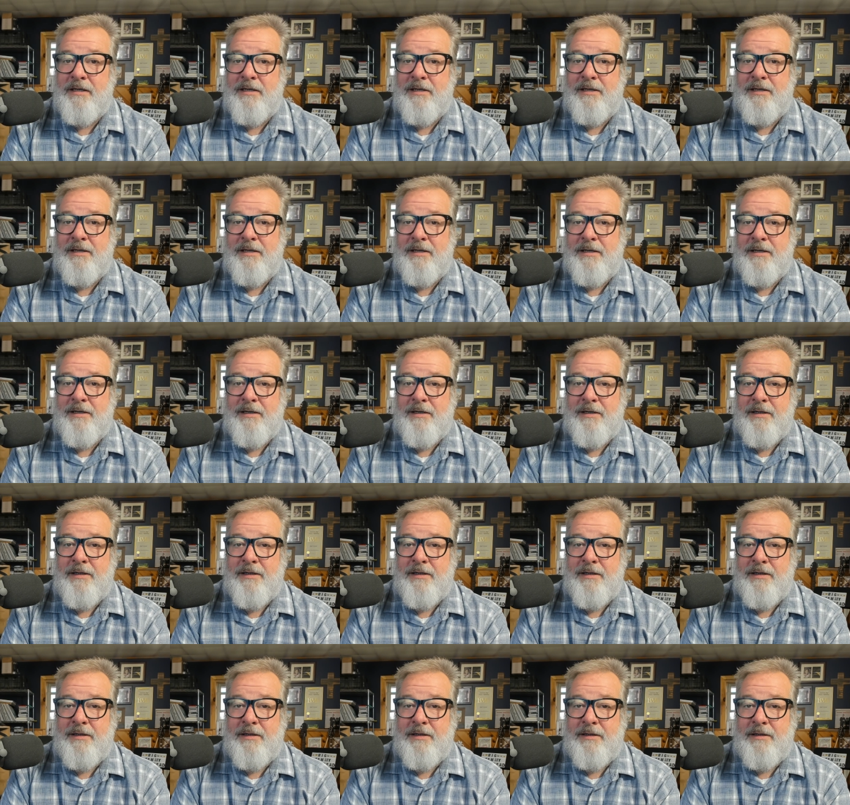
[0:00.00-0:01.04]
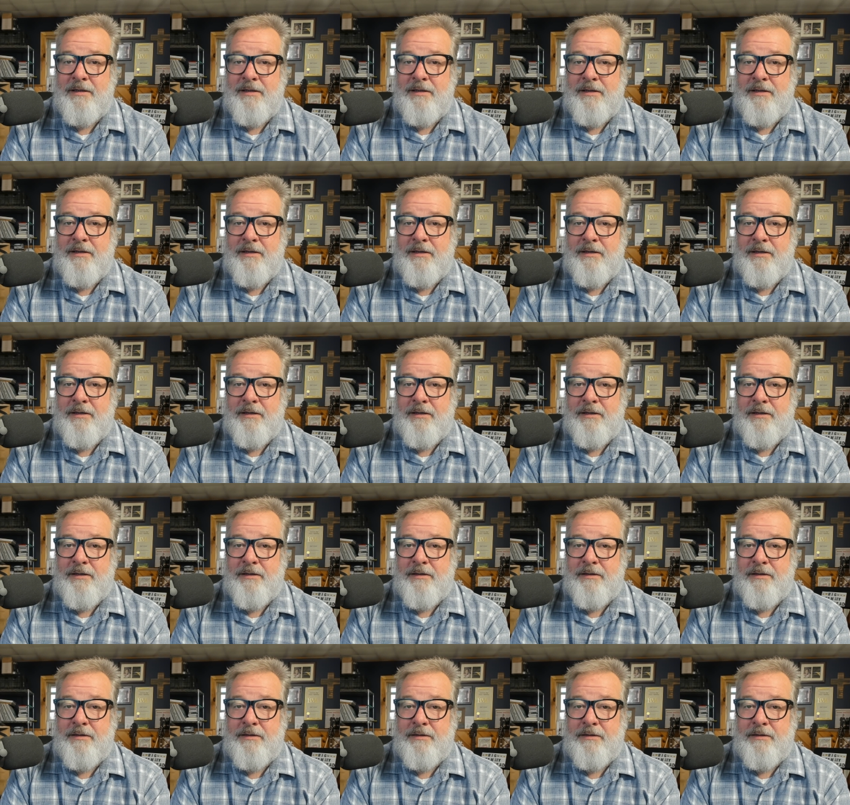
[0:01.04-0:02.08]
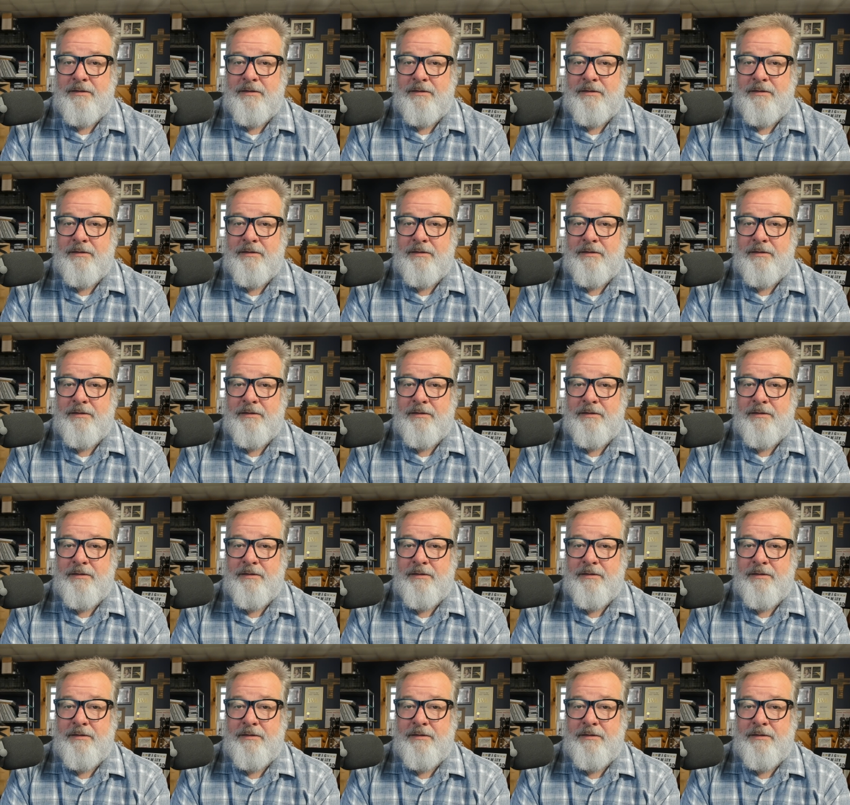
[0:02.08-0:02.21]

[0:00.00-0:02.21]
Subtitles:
Nothing is said.